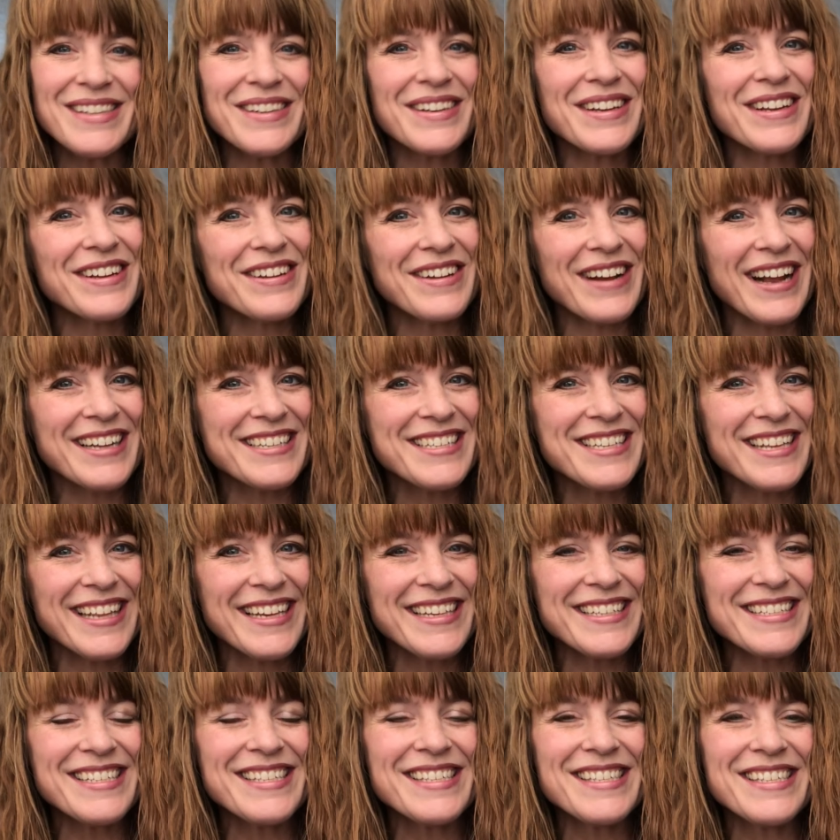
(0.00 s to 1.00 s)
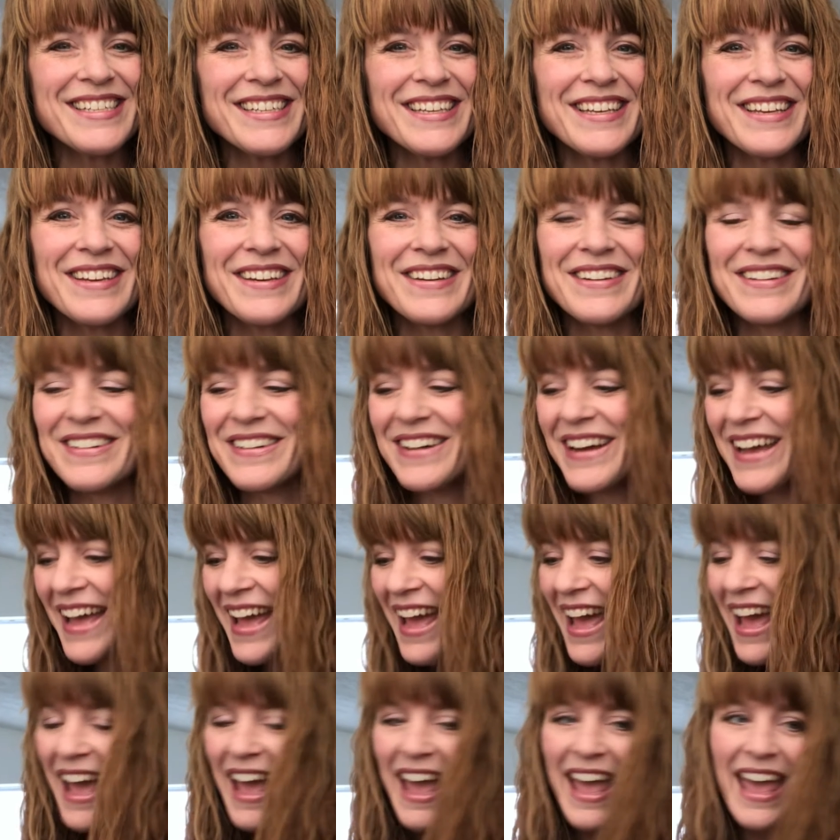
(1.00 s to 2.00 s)
congratulations to you.
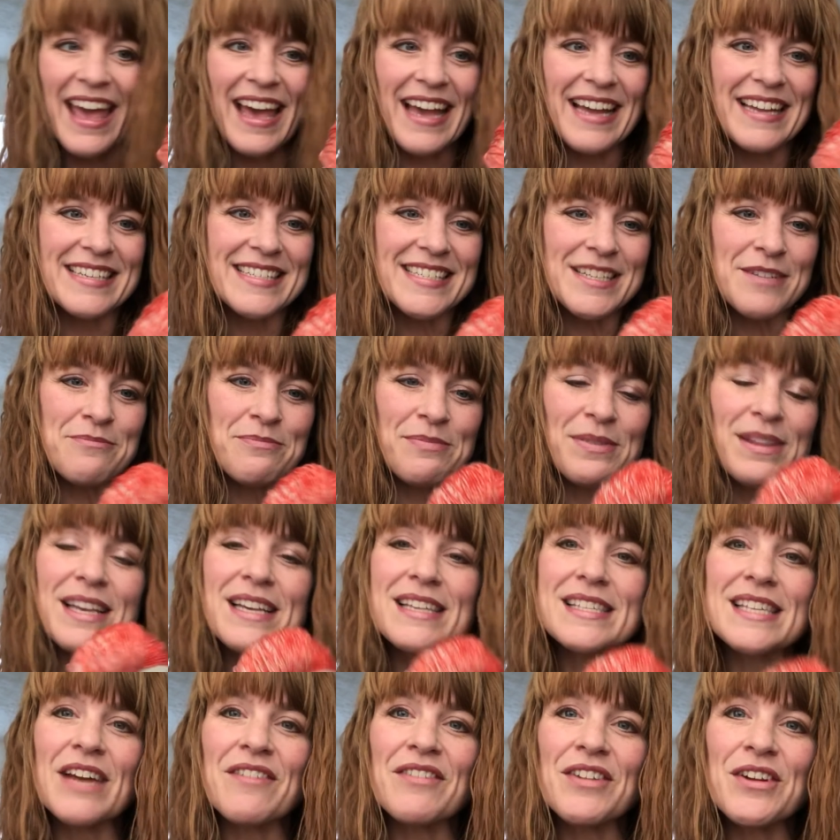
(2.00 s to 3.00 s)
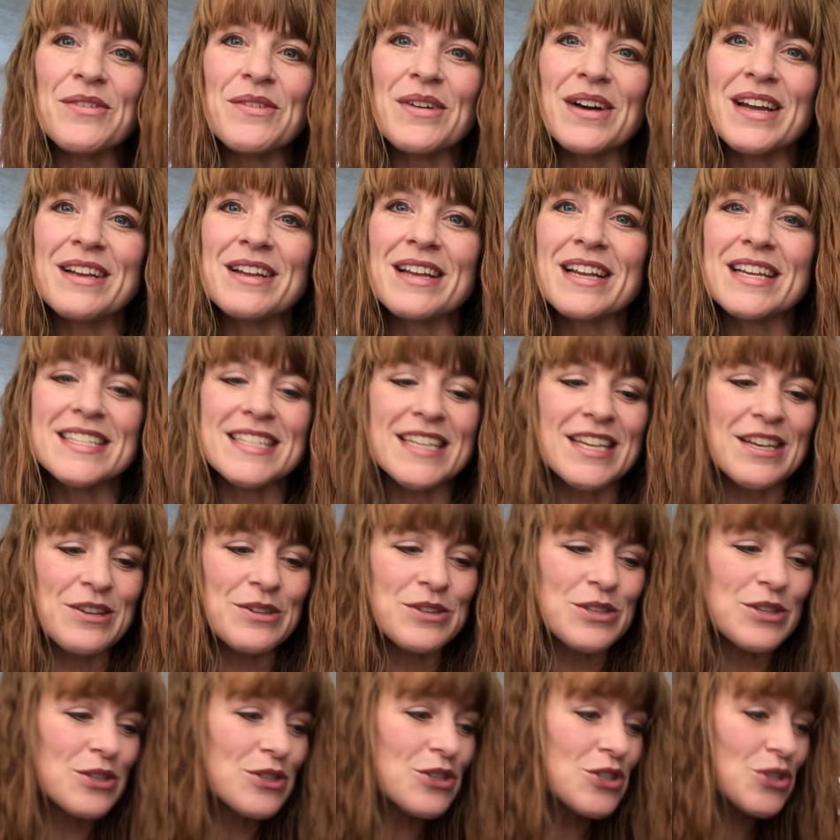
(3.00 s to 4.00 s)
And please, everyone, continue
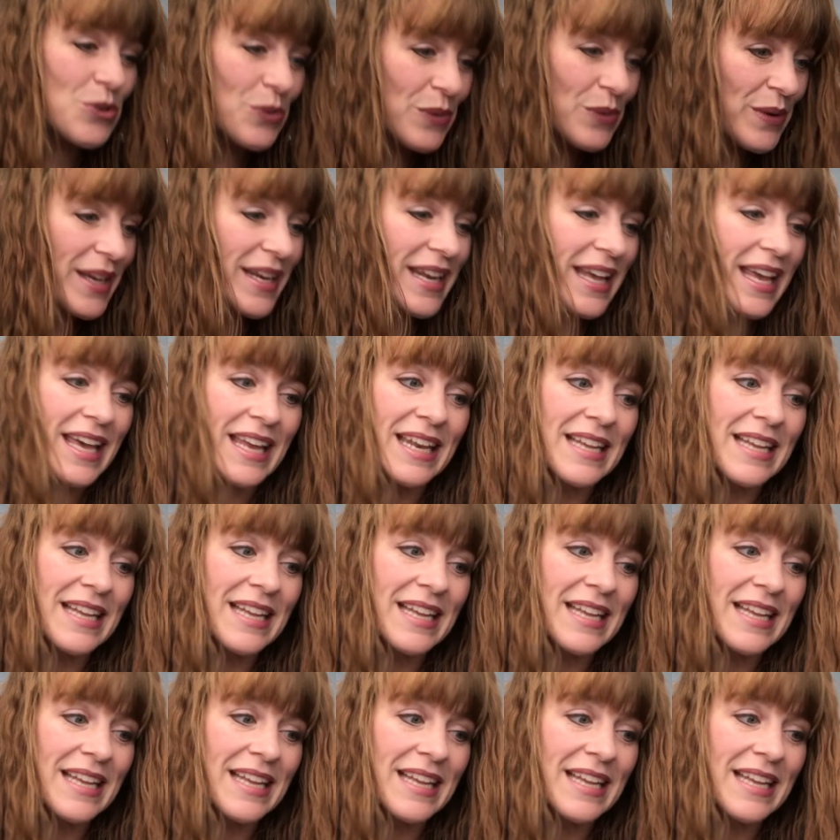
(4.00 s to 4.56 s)
to join in.